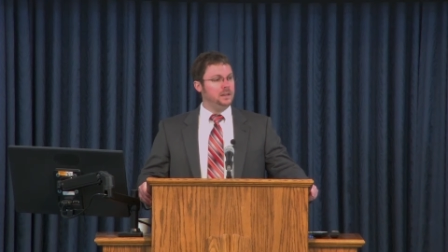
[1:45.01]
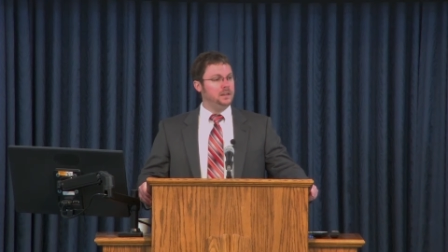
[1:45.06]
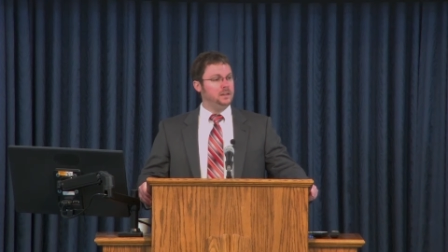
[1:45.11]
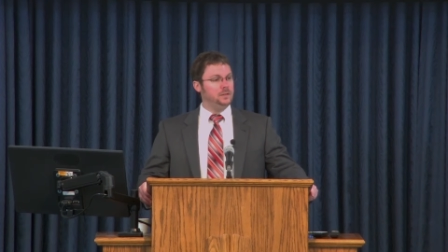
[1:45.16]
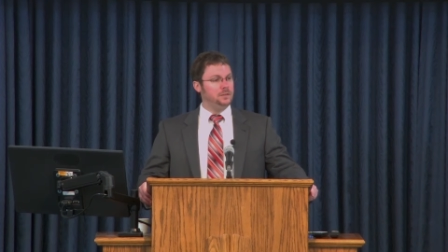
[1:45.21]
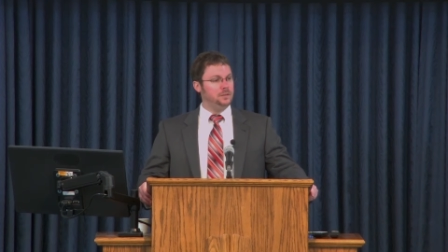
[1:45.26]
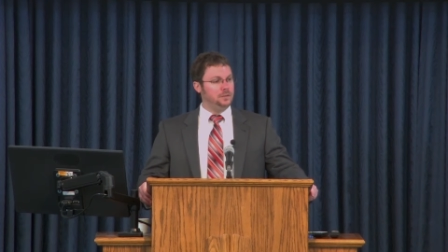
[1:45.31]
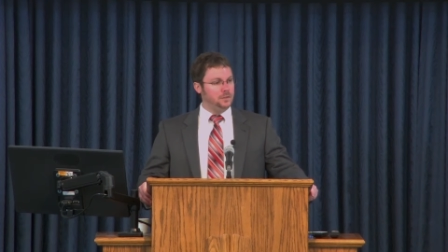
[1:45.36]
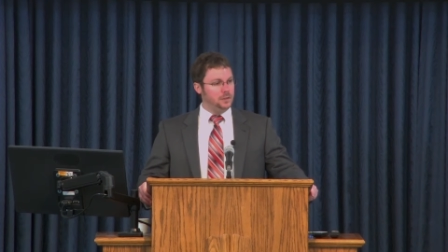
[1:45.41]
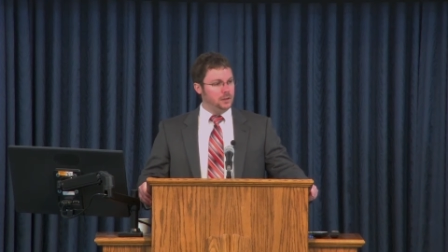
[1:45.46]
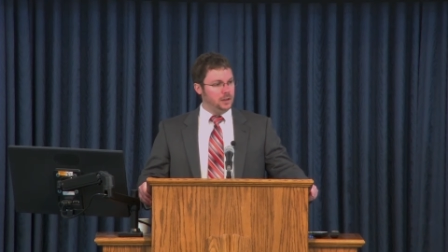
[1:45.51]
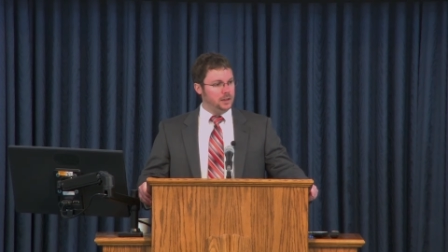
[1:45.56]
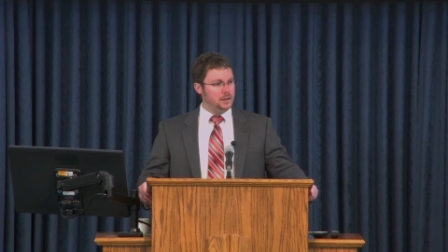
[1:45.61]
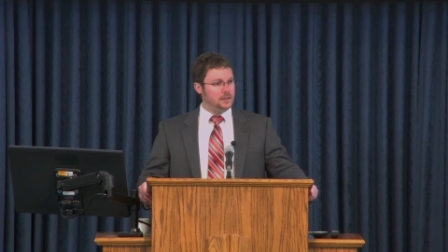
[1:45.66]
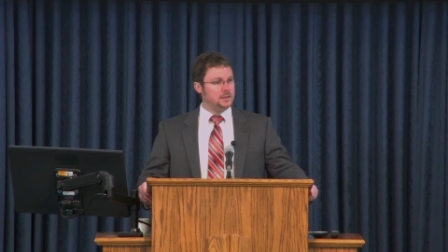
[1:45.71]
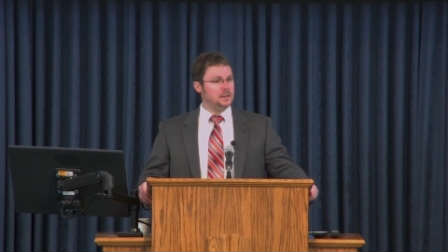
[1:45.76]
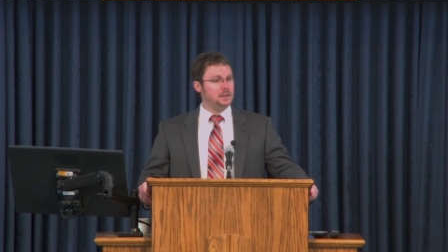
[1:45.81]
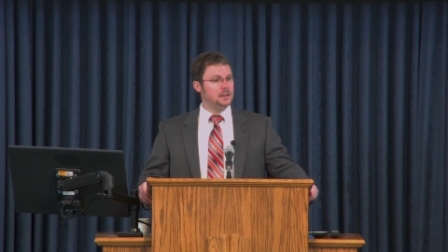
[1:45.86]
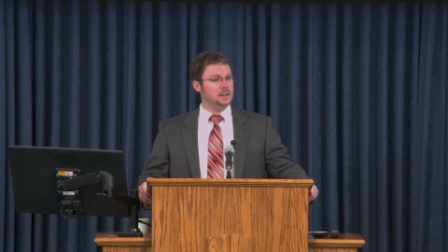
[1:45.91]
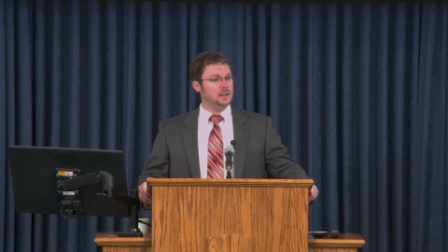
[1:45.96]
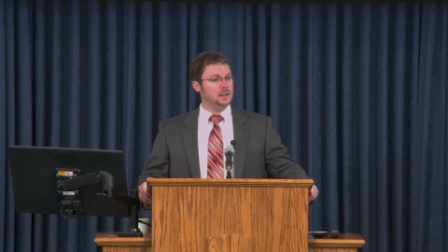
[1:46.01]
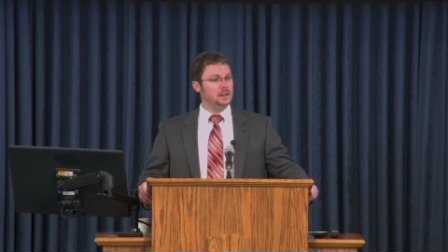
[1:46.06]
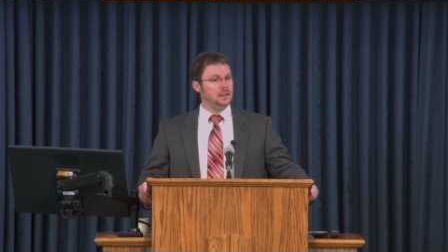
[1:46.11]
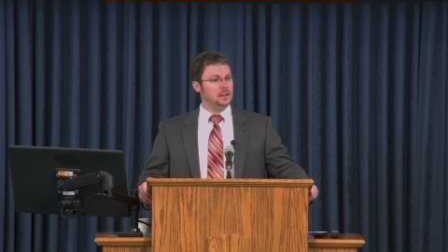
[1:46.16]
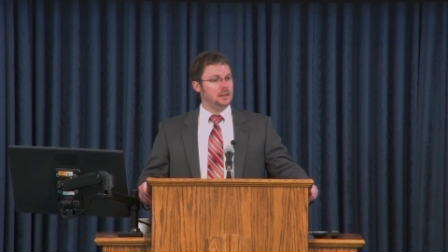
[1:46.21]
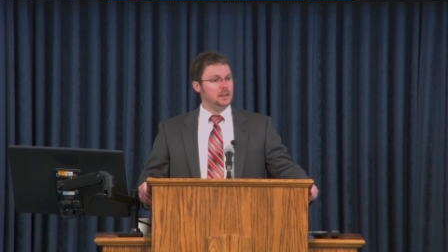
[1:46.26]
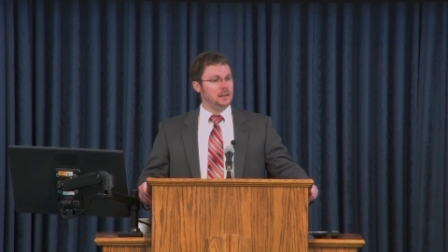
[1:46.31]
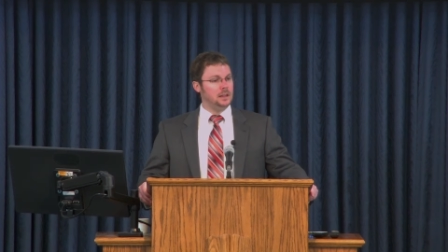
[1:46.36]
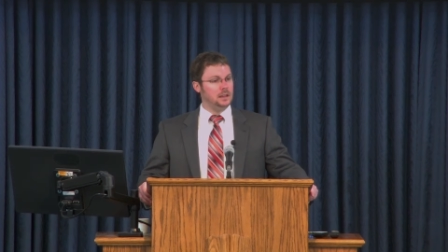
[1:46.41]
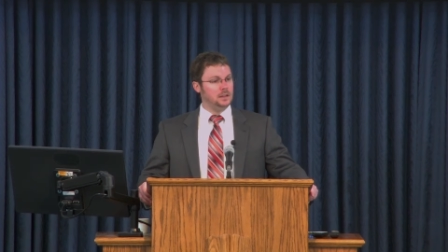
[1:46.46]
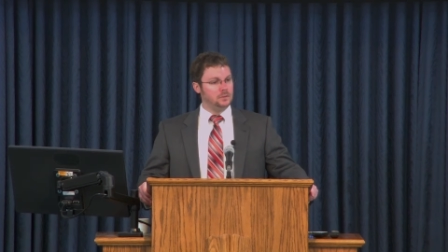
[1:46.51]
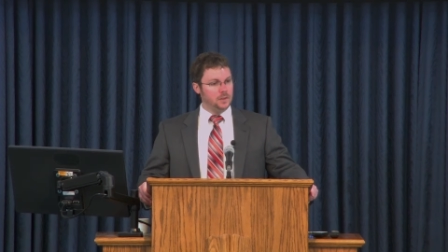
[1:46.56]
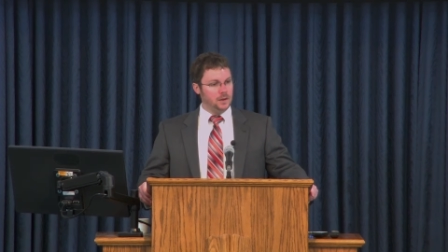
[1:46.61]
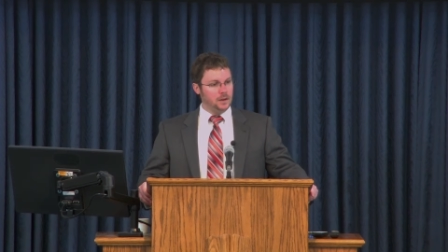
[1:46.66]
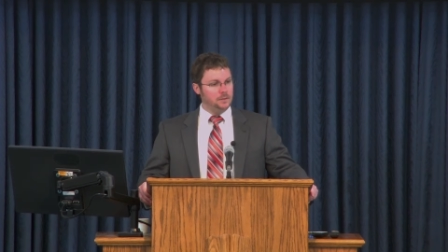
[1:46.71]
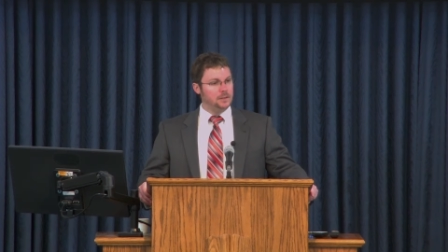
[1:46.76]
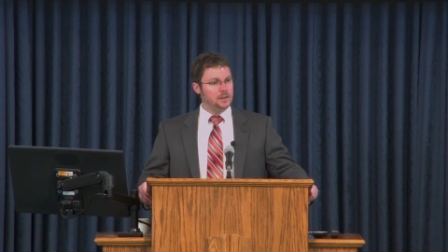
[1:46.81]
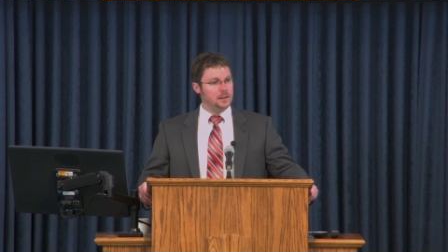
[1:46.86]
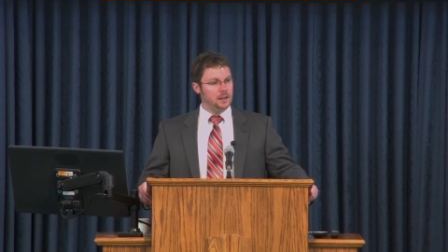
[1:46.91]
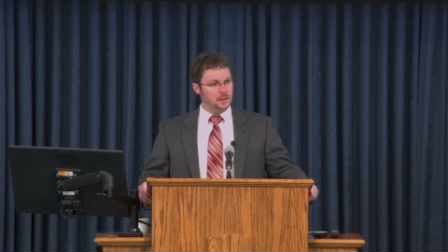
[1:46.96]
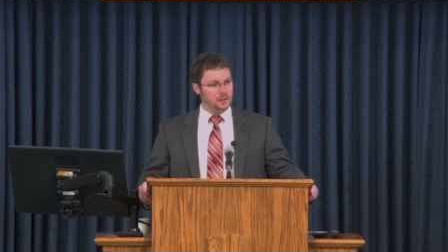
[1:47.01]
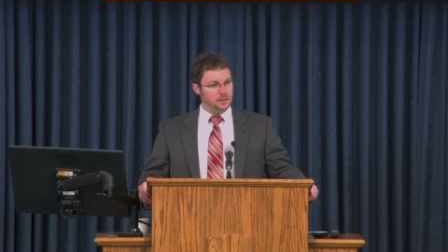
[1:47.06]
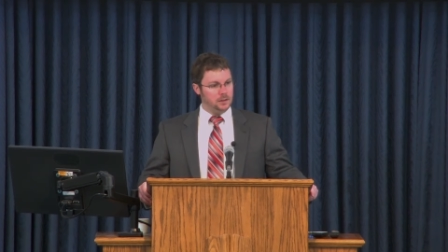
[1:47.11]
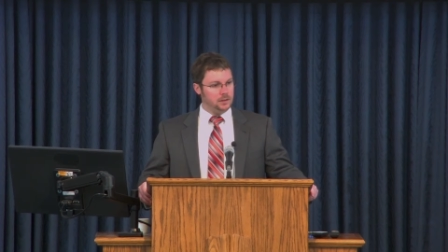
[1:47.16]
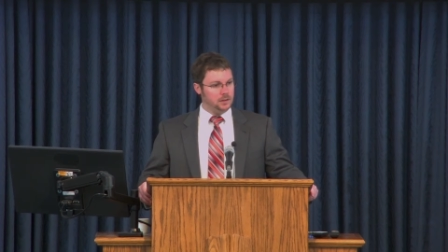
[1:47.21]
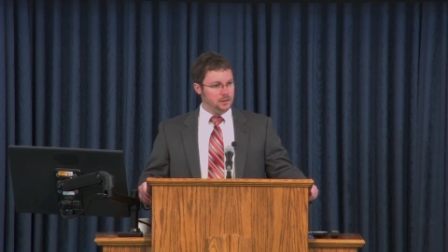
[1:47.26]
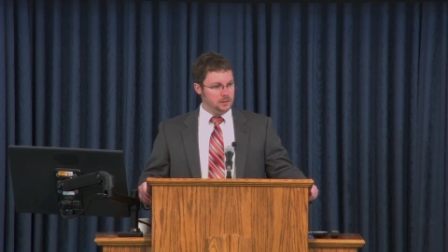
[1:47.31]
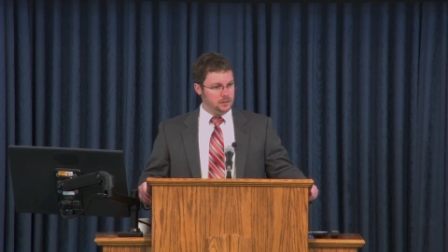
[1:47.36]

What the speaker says: foot in front of the other,